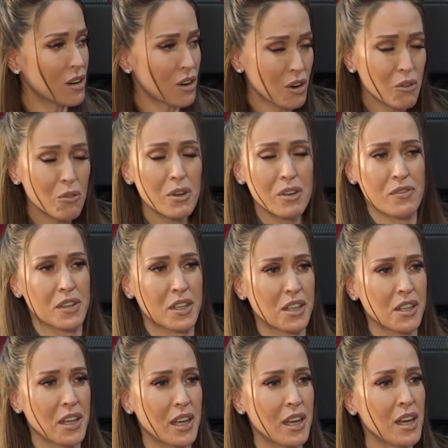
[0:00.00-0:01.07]

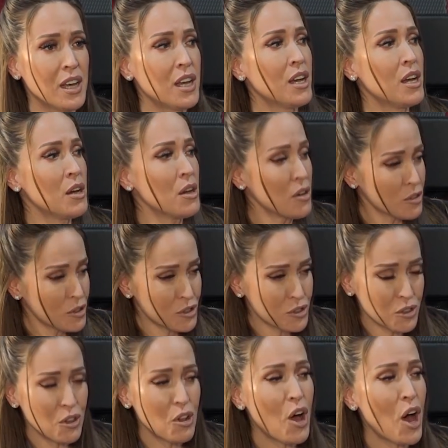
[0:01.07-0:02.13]
horrifically
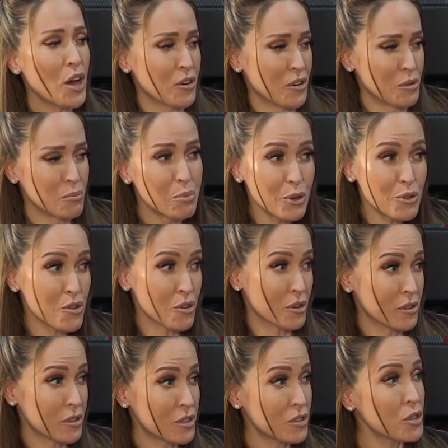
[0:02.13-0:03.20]

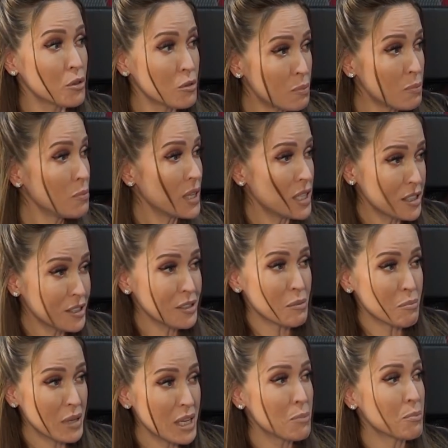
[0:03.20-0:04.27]
butchered two
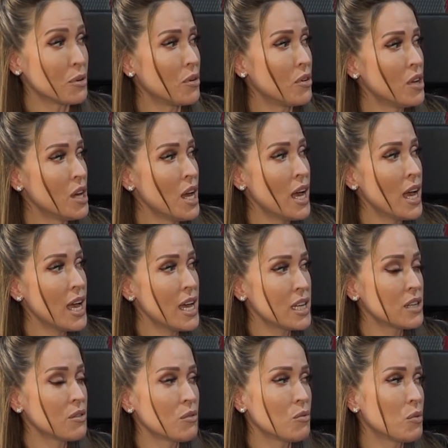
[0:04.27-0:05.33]
innocent people,
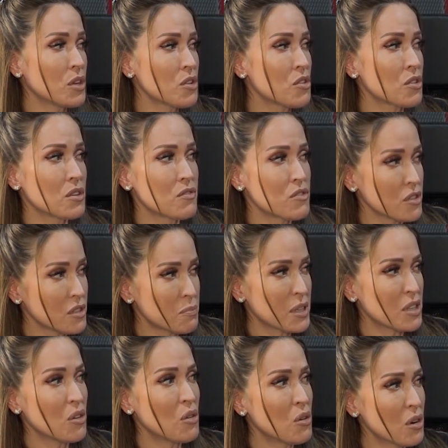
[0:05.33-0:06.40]
and we should have just
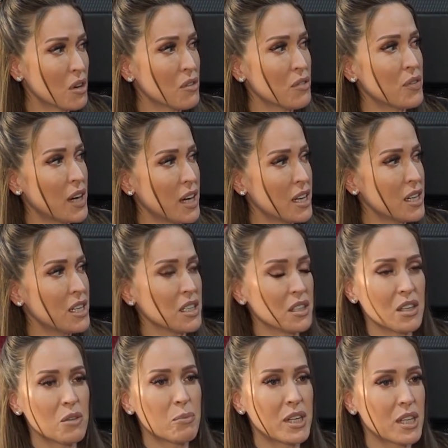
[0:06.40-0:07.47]
been horrified.
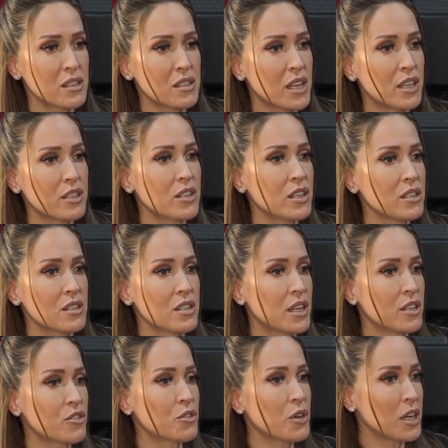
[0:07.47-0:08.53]
But it's
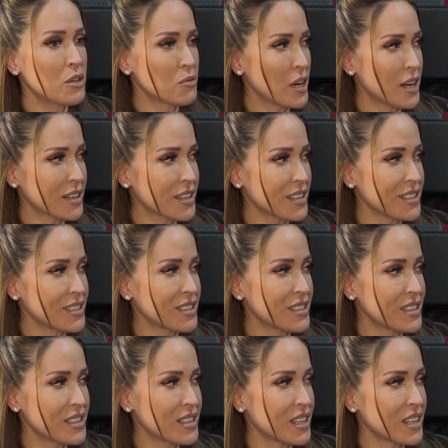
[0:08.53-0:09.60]
that train wreck
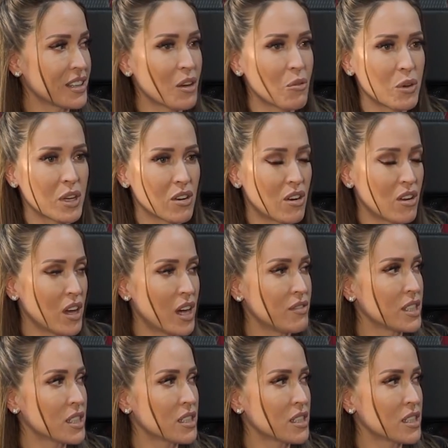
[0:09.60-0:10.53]
thing that we all have